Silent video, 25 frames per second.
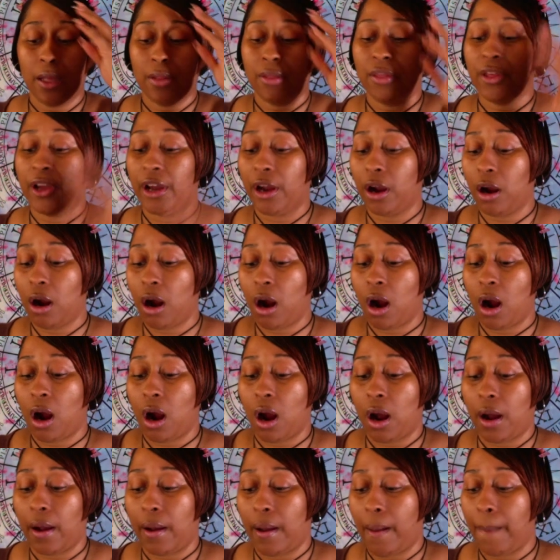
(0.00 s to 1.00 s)
There
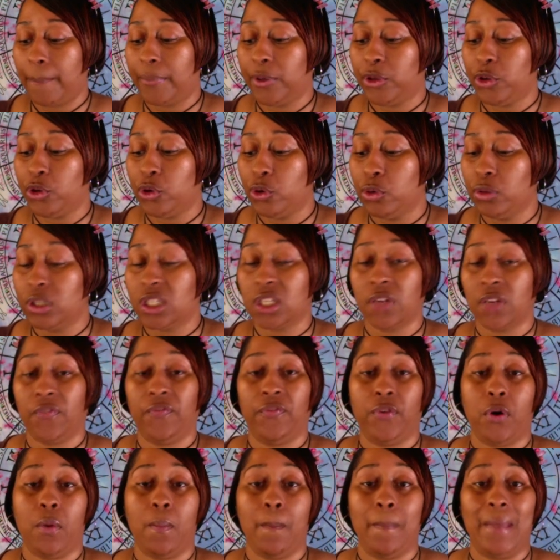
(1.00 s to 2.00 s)
are
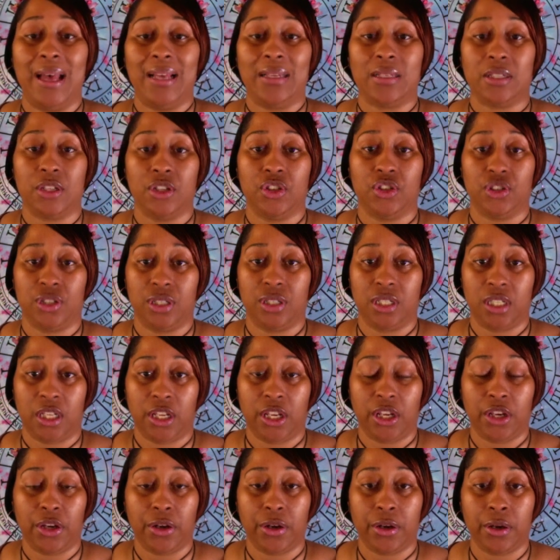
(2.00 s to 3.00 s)
beautiful messages
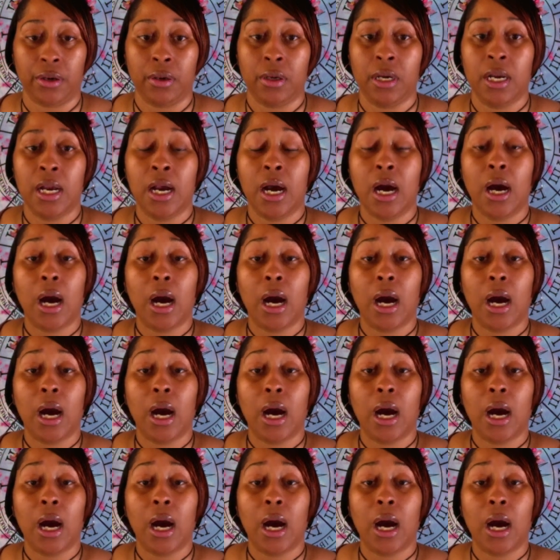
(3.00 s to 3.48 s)
here.